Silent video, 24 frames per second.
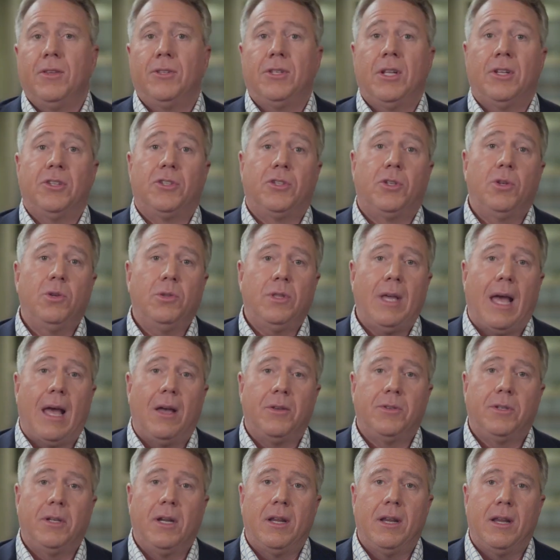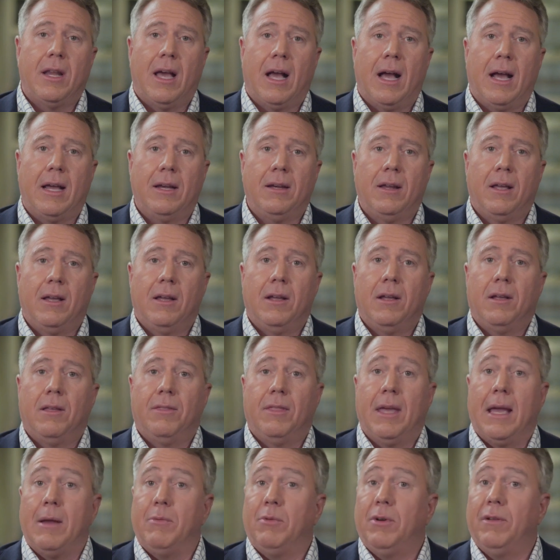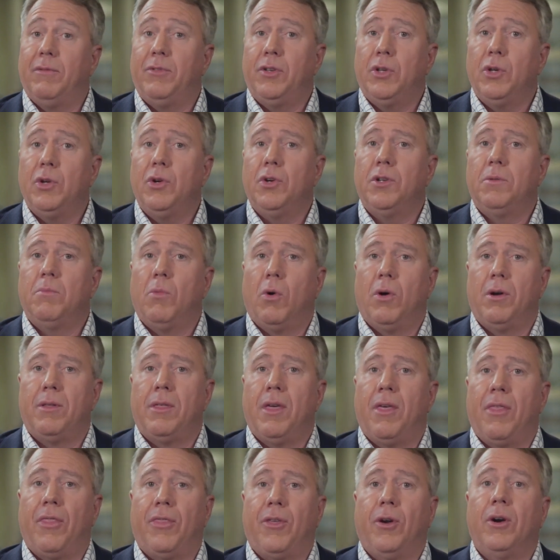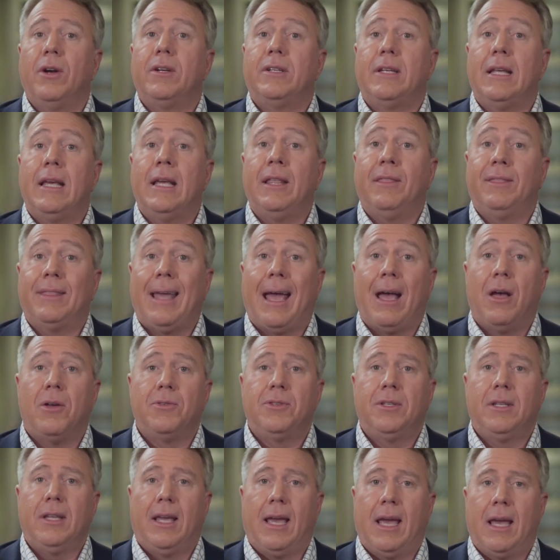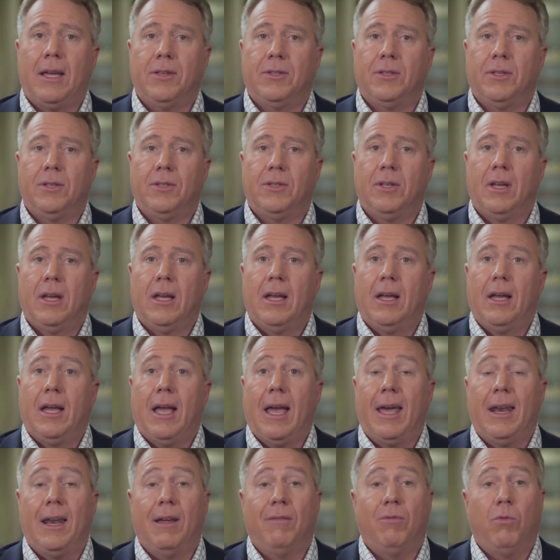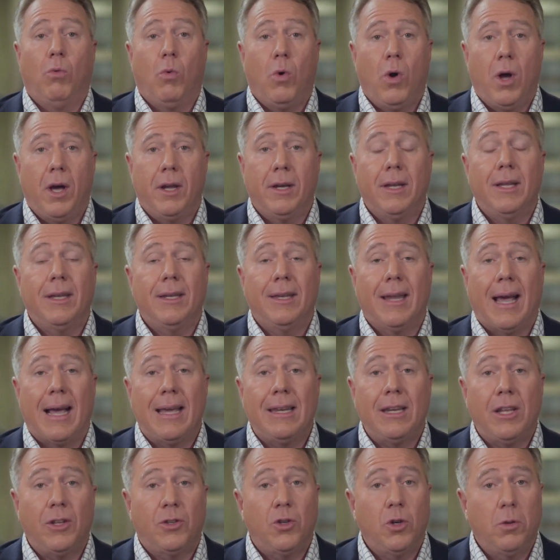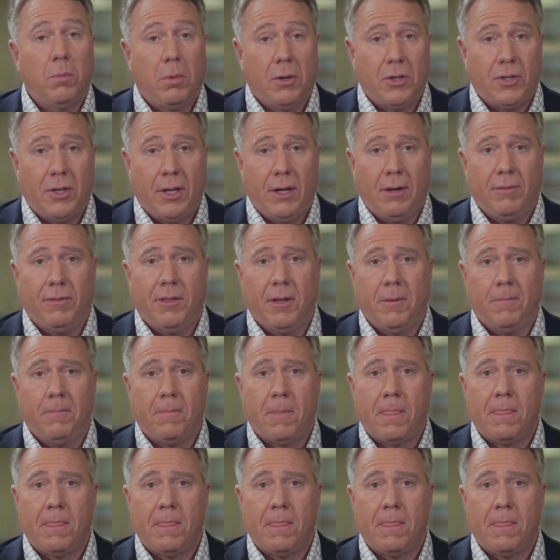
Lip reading: Since 2009, they've reviewed more than 13,000 cases and have won 92% of them.